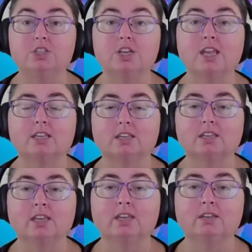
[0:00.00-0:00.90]
Check
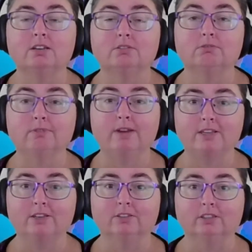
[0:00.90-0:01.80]
in
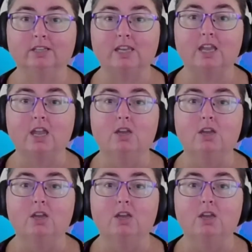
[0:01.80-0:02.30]
regularly.